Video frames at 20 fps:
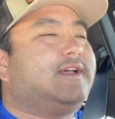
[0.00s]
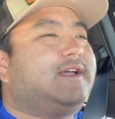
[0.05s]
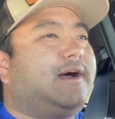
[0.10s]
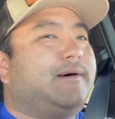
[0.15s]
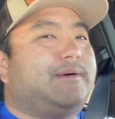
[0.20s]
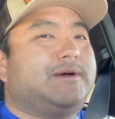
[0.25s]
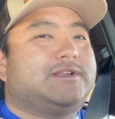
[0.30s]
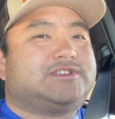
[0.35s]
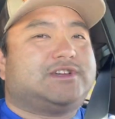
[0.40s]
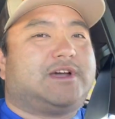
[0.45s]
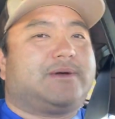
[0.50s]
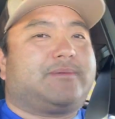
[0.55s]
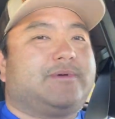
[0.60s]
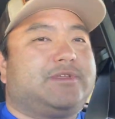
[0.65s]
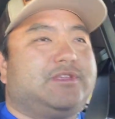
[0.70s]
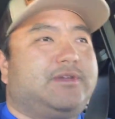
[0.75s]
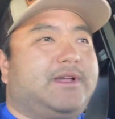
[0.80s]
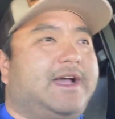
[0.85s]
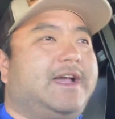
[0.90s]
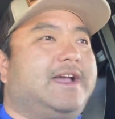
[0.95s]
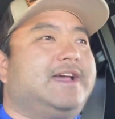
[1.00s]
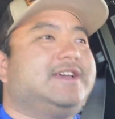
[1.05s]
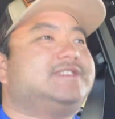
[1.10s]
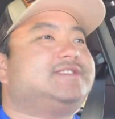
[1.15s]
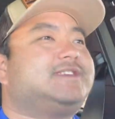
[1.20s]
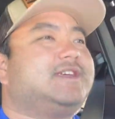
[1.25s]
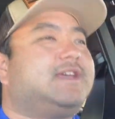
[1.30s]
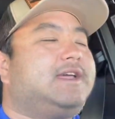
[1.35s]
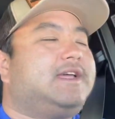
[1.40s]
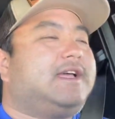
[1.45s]
I want to talk with you
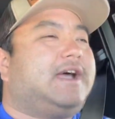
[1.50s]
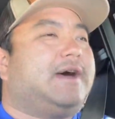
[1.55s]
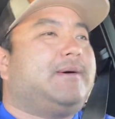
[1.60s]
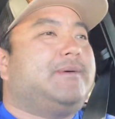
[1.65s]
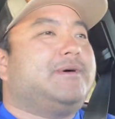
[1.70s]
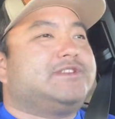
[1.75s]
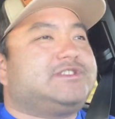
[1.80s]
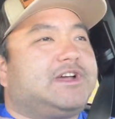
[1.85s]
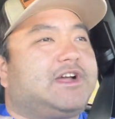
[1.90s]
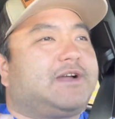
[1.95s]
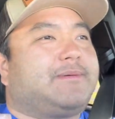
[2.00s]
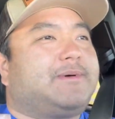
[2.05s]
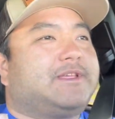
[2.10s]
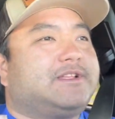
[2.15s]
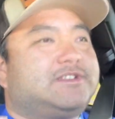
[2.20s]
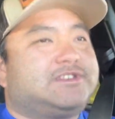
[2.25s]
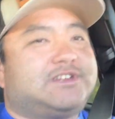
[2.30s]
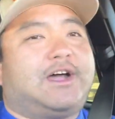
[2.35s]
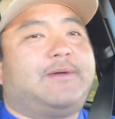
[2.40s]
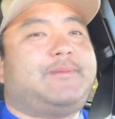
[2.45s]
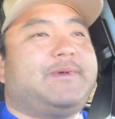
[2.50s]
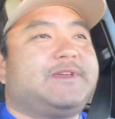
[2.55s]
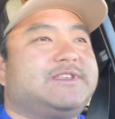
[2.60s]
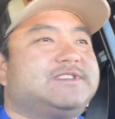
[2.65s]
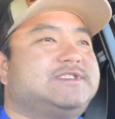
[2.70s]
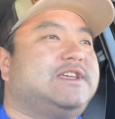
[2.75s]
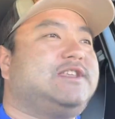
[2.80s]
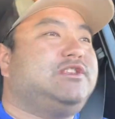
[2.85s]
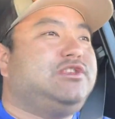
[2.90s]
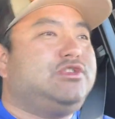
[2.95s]
guys. I want to talk about the topics
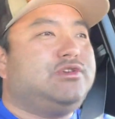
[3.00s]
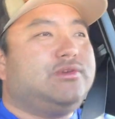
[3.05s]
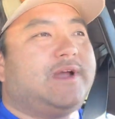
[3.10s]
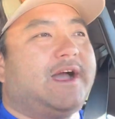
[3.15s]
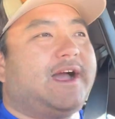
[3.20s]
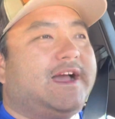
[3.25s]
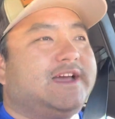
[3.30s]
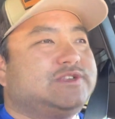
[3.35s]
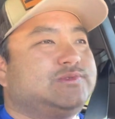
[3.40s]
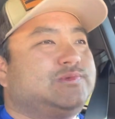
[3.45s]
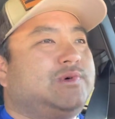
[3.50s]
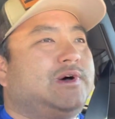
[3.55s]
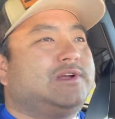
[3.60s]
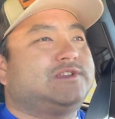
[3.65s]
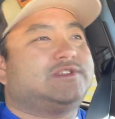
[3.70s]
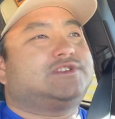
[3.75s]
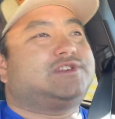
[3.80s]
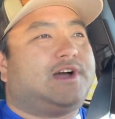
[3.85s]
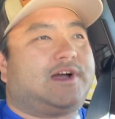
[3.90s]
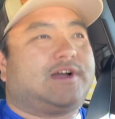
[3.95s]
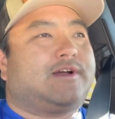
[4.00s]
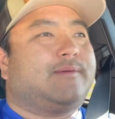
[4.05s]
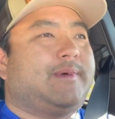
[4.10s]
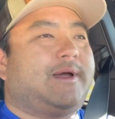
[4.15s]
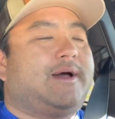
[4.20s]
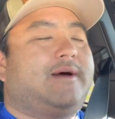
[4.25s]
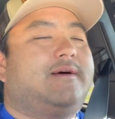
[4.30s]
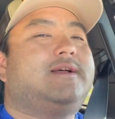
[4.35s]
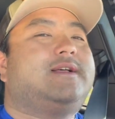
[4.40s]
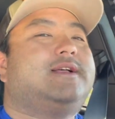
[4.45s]
that you guys want to talk
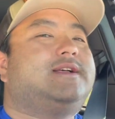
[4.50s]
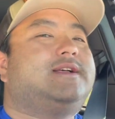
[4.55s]
about.